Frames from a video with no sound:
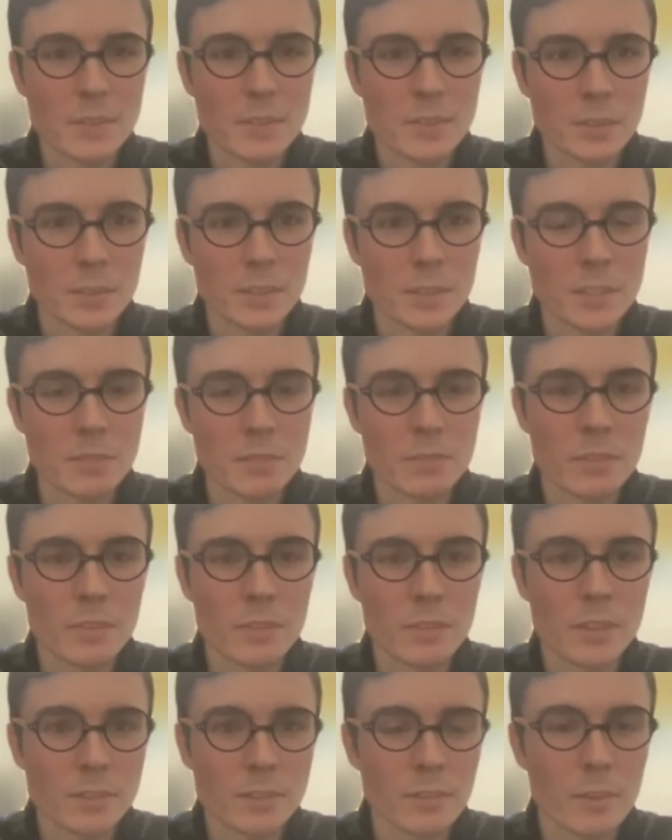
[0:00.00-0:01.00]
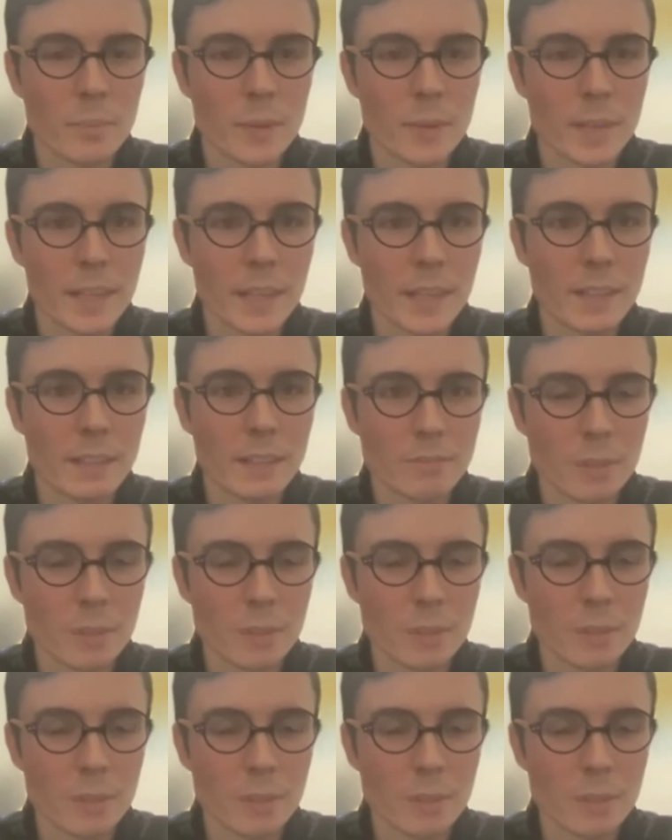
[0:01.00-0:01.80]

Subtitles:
or did you fall into filmmaking from